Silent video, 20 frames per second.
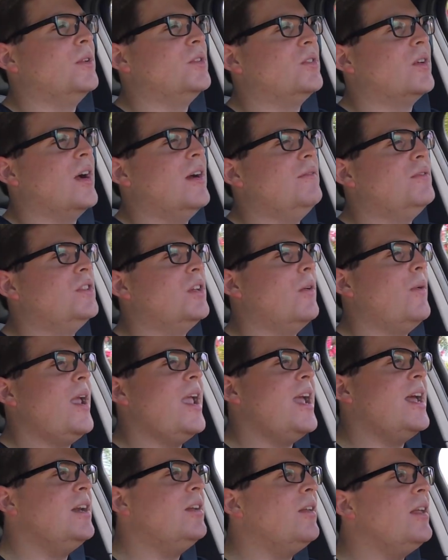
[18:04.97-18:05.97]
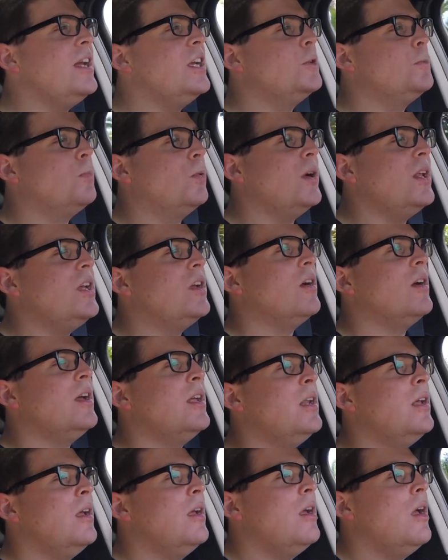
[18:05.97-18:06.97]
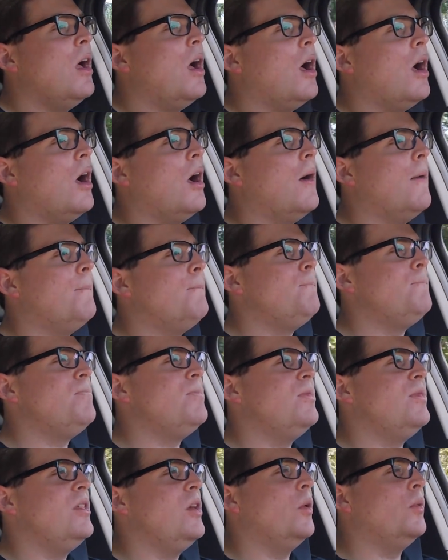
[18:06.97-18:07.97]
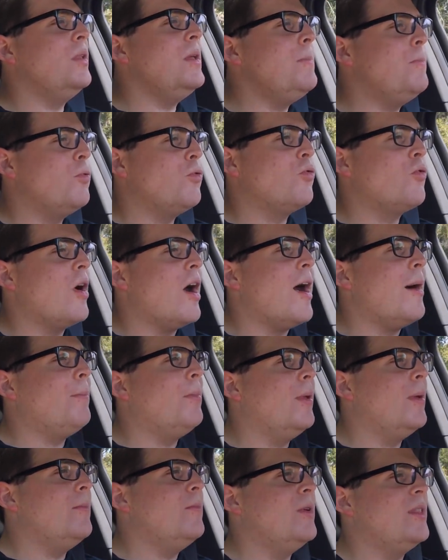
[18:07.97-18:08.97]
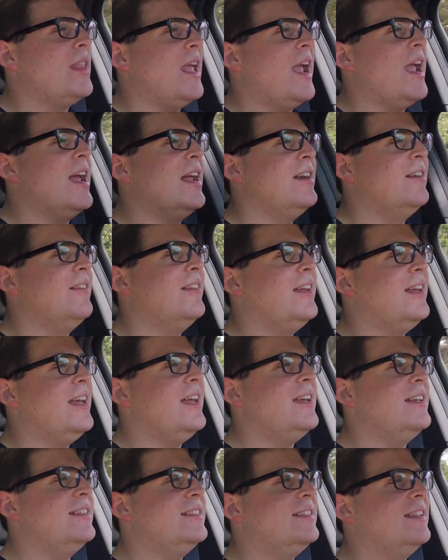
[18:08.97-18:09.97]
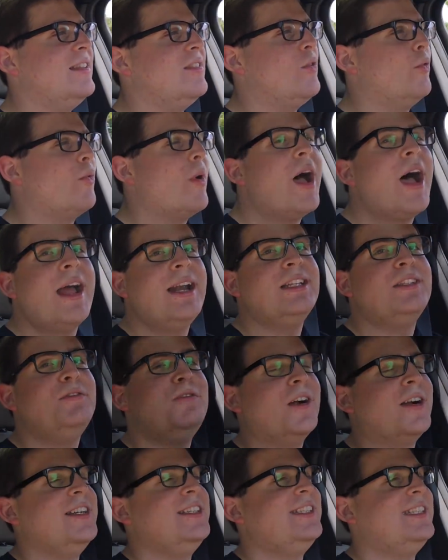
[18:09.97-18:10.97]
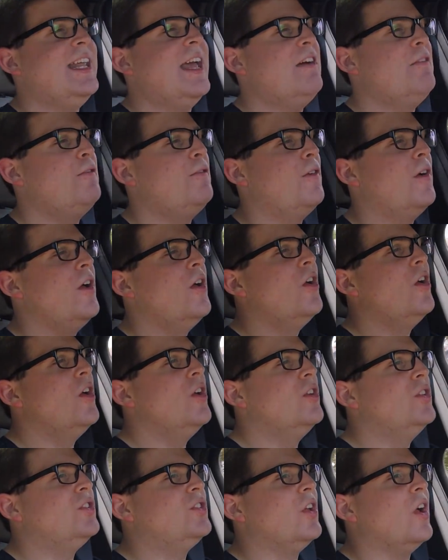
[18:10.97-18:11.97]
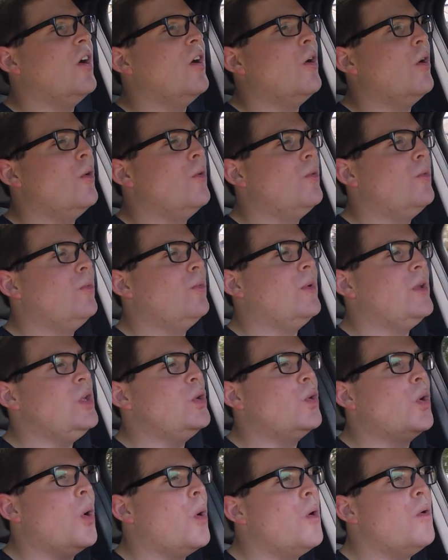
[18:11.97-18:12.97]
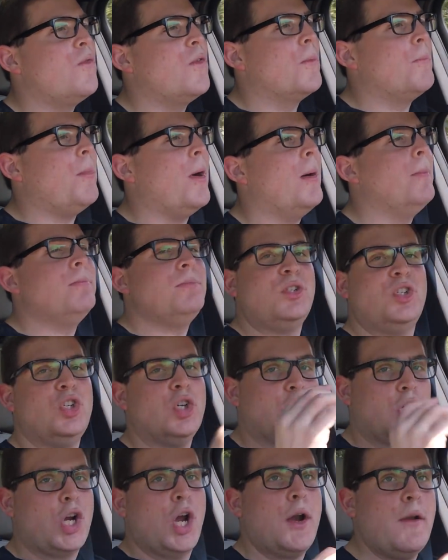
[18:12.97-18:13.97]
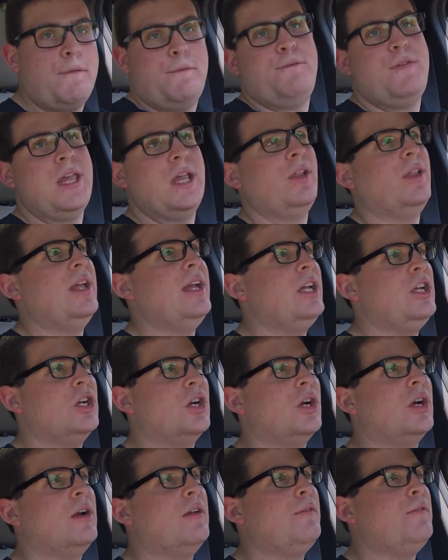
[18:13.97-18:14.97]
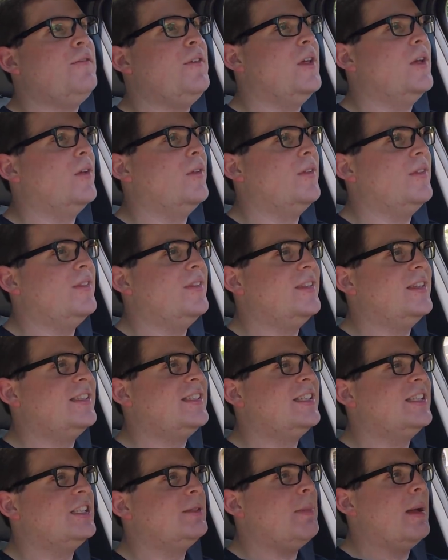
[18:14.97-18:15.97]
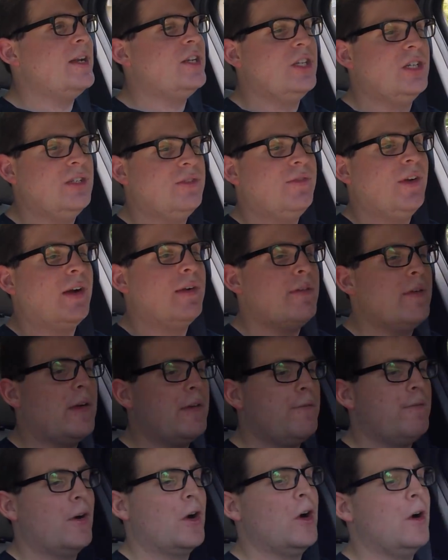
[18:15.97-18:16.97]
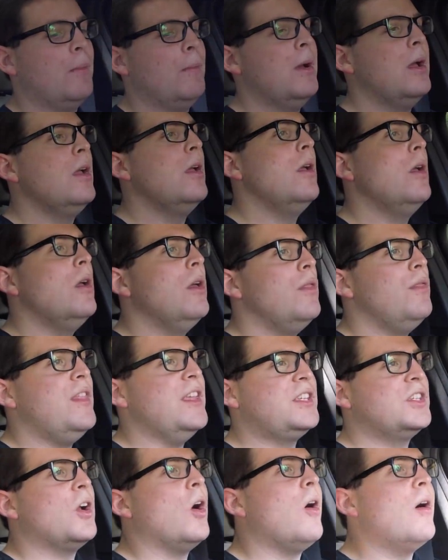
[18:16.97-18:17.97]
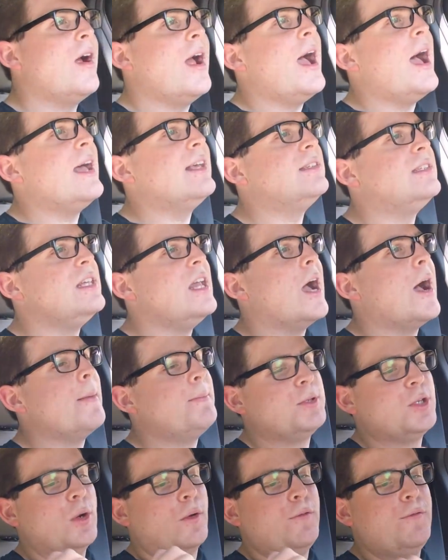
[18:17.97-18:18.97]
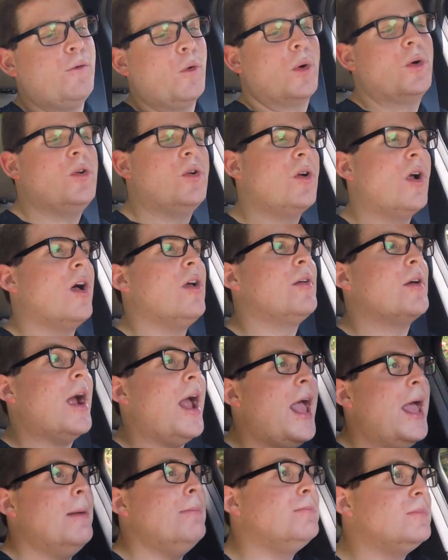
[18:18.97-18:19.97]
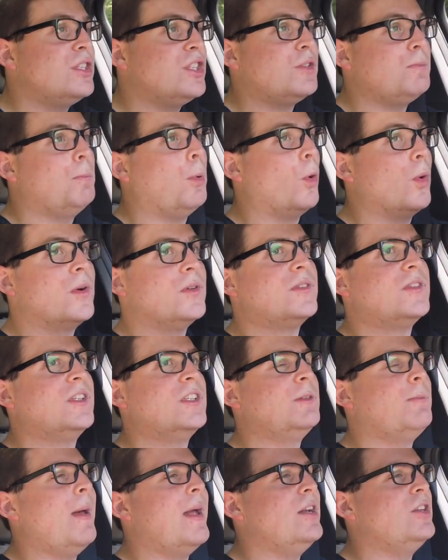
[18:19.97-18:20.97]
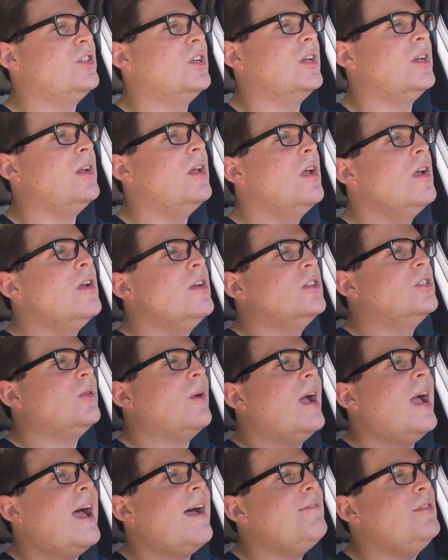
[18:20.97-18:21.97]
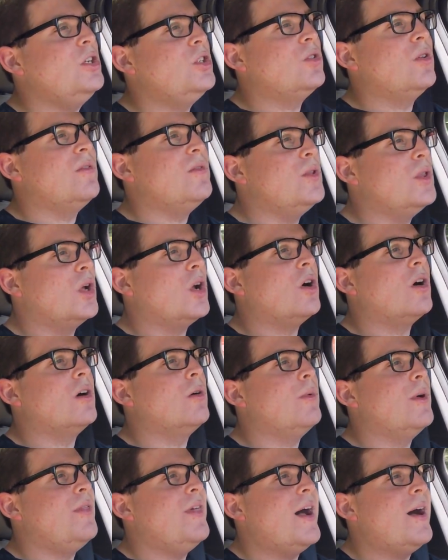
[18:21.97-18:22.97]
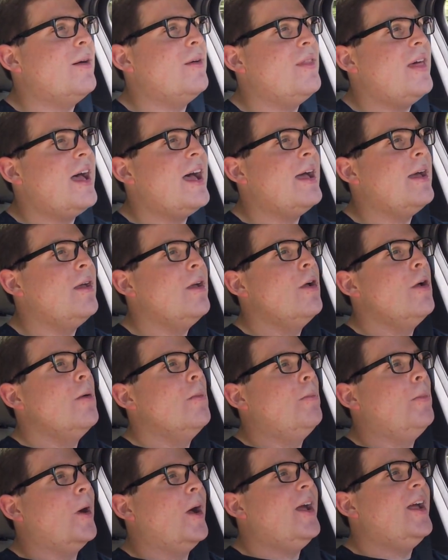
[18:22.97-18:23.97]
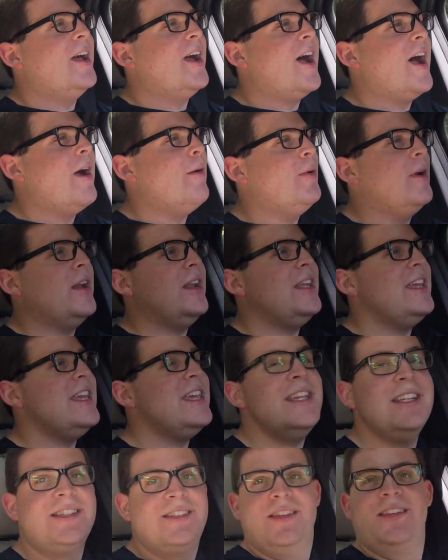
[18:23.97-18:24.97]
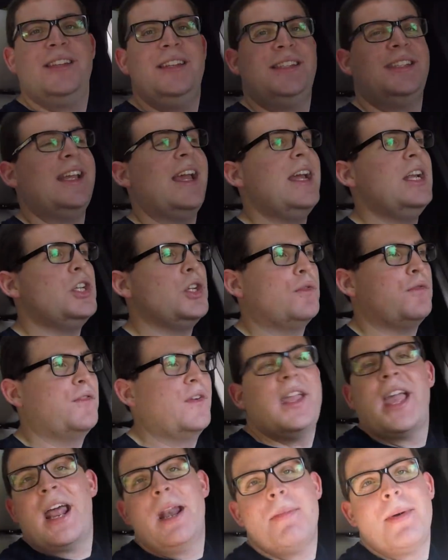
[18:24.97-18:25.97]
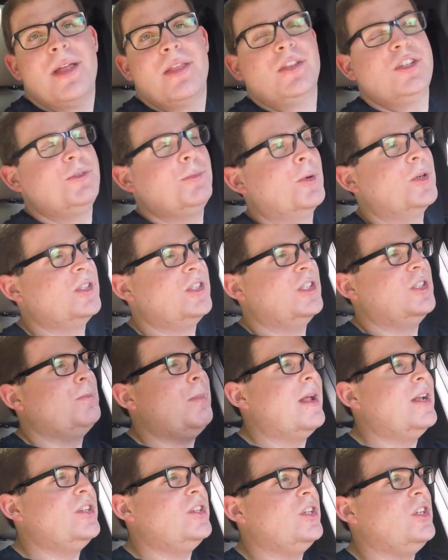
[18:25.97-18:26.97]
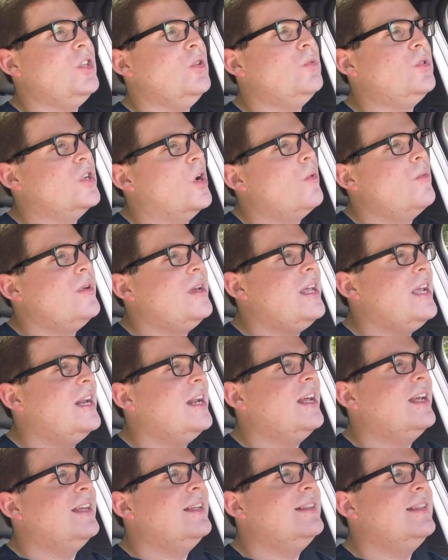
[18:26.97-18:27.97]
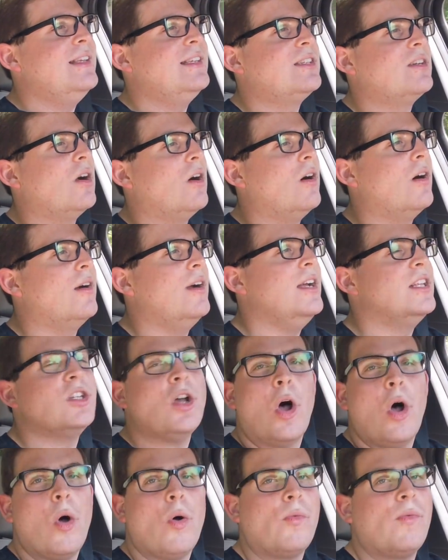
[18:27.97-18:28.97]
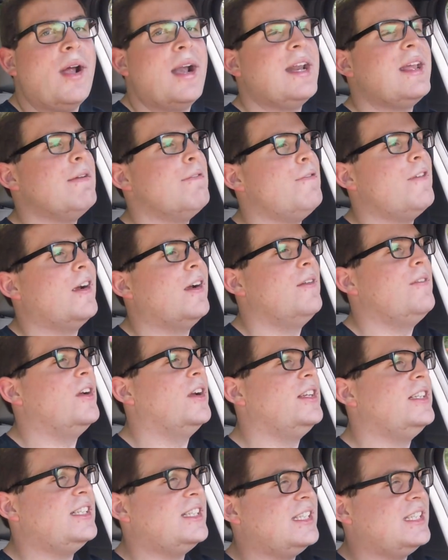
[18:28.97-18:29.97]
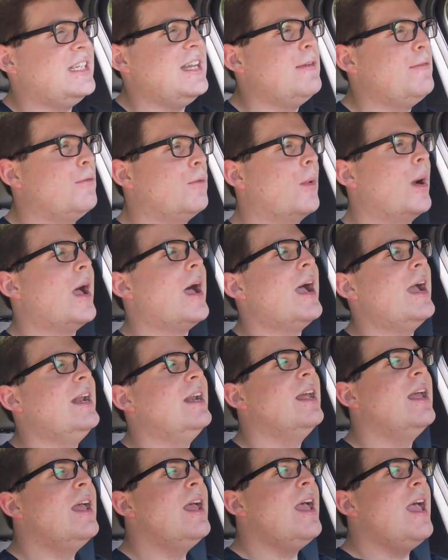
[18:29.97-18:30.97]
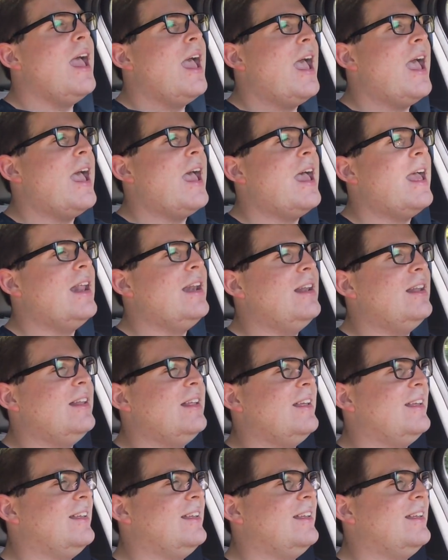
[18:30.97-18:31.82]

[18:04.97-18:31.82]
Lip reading: drive. So handling is pretty good. The only problem with the handling is the ride is very stiff. So when you go over bumps, you're gonna feel it. You're gonna feel this suspension is very firm. This car has the optional $400 M Sport suspension, so I haven't driven the car without that, but I would easily say just forget about the Sport suspension. You don't need it in this car. It's already a very stiff ride, and